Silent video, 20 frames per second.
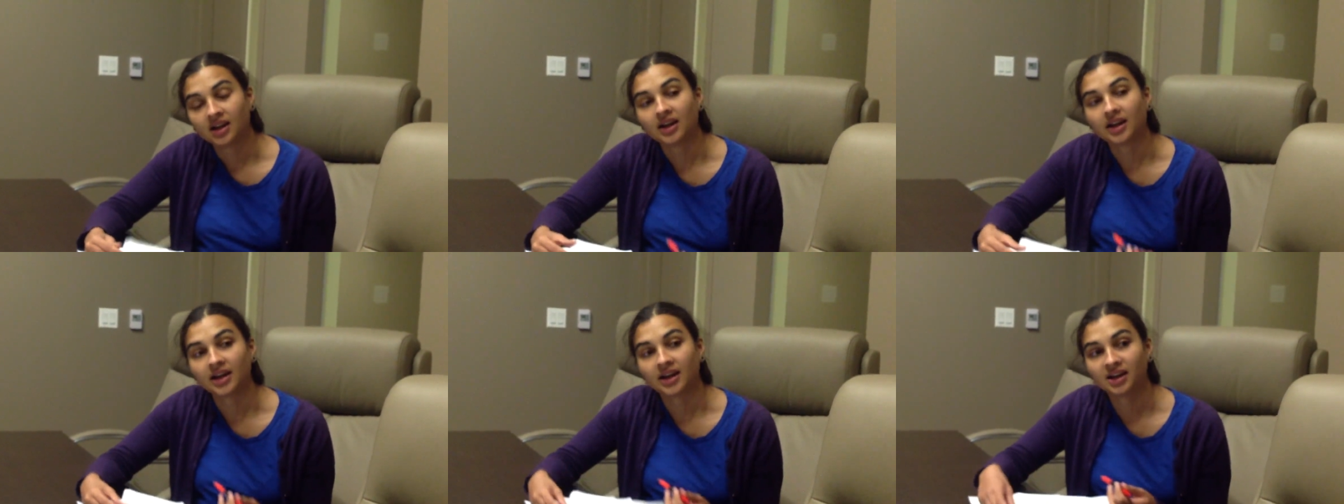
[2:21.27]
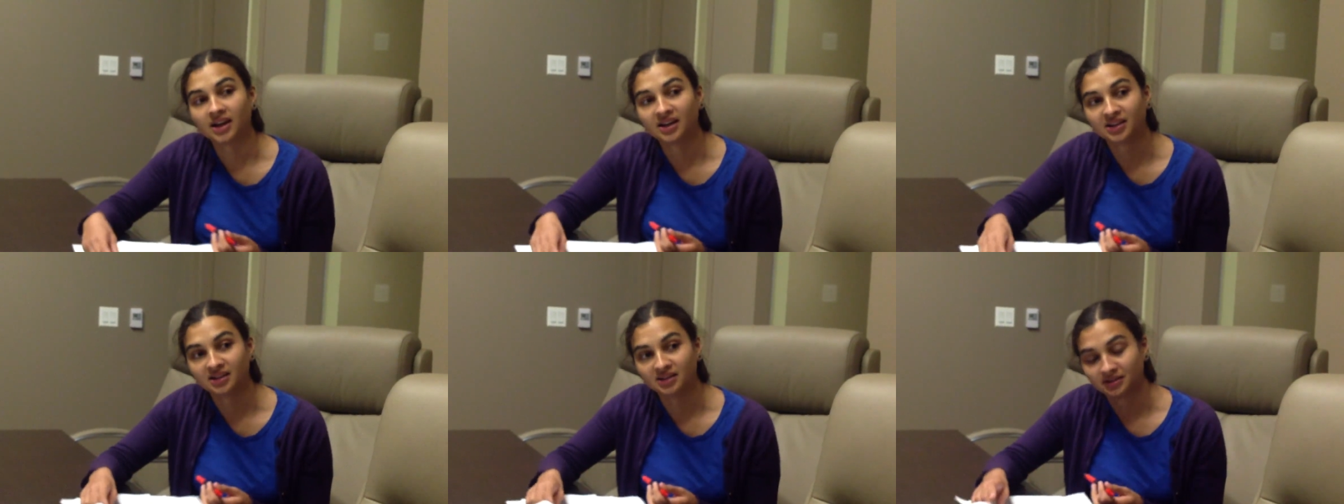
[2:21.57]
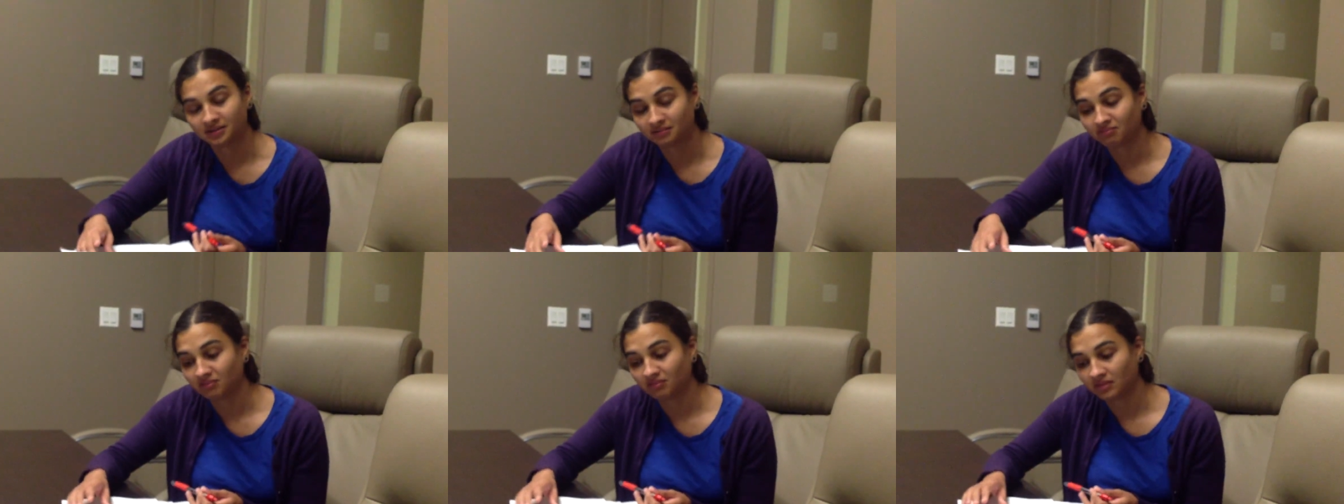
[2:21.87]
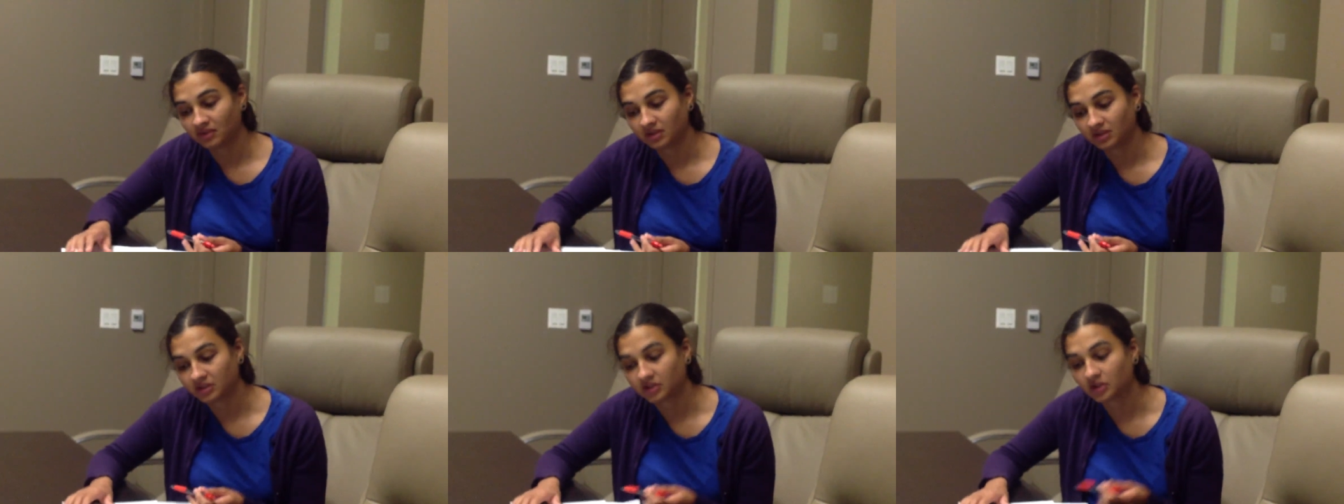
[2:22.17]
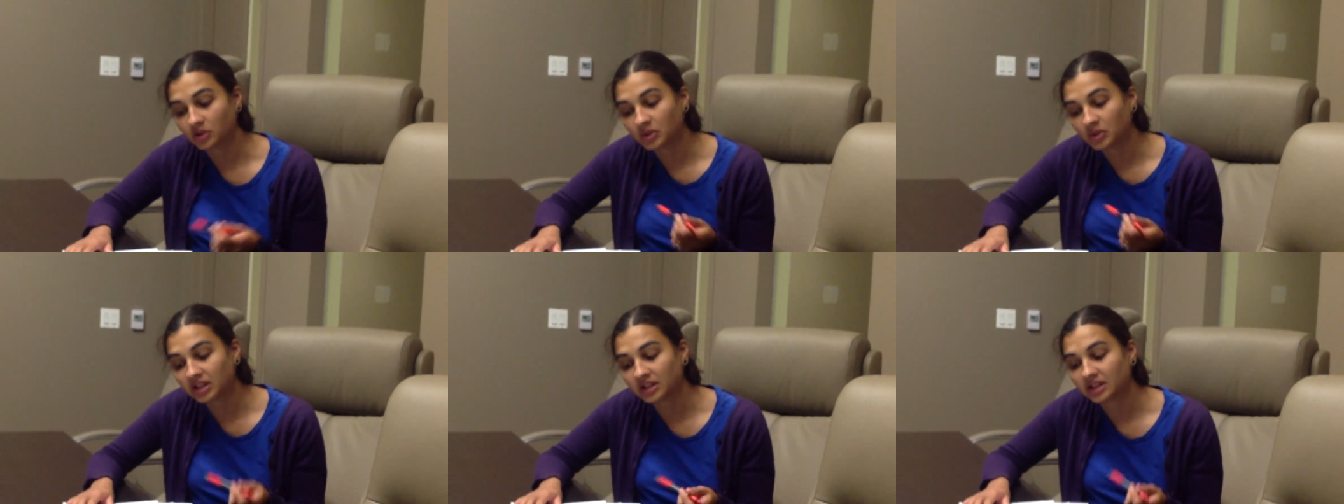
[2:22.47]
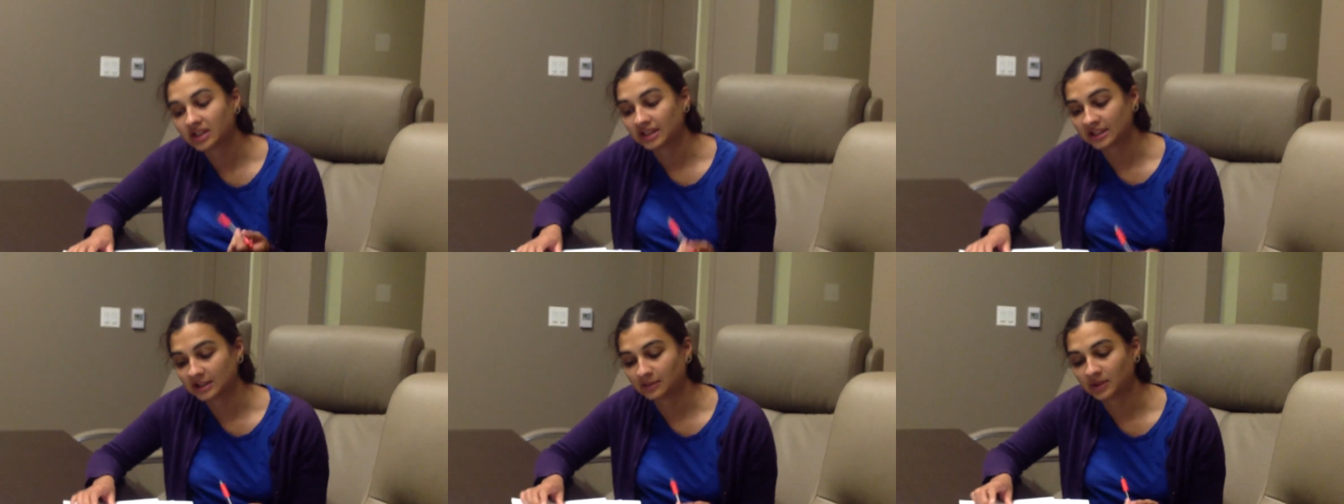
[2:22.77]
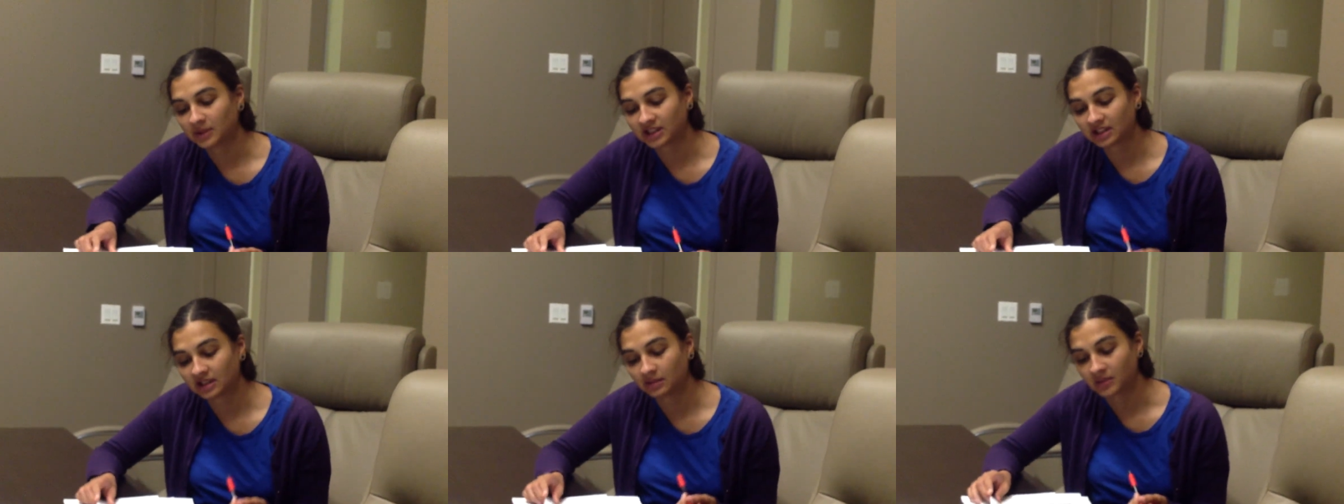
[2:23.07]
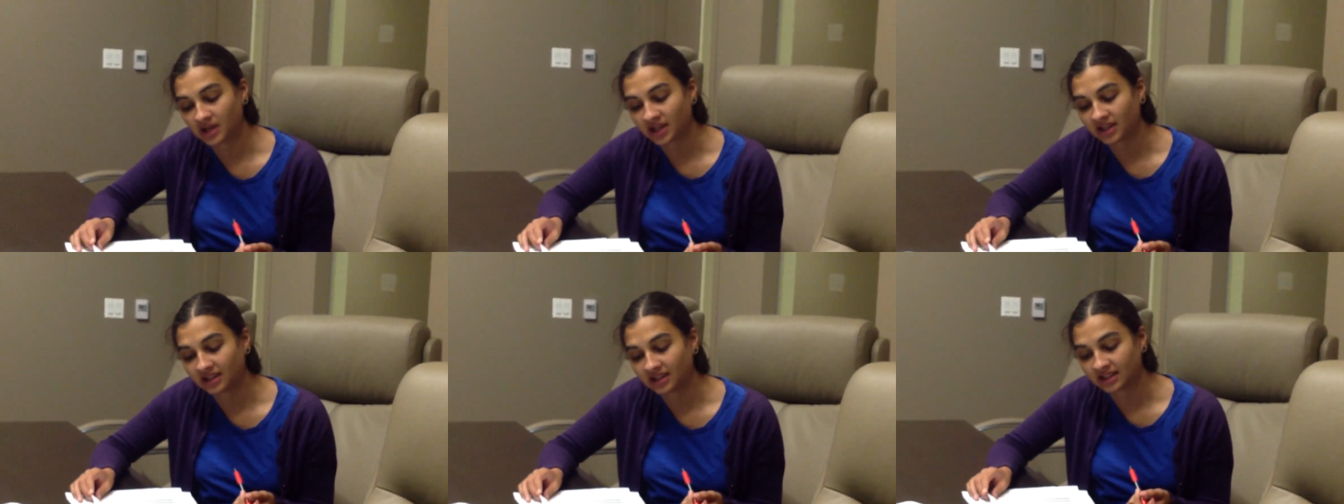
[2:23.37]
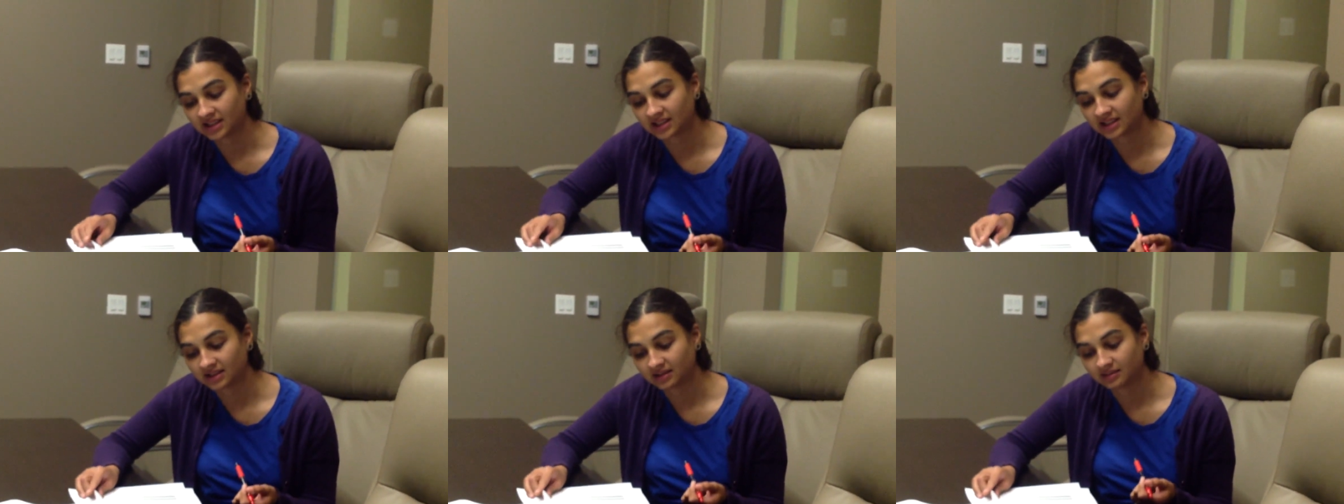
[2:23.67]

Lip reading: and so you need to explicitly make this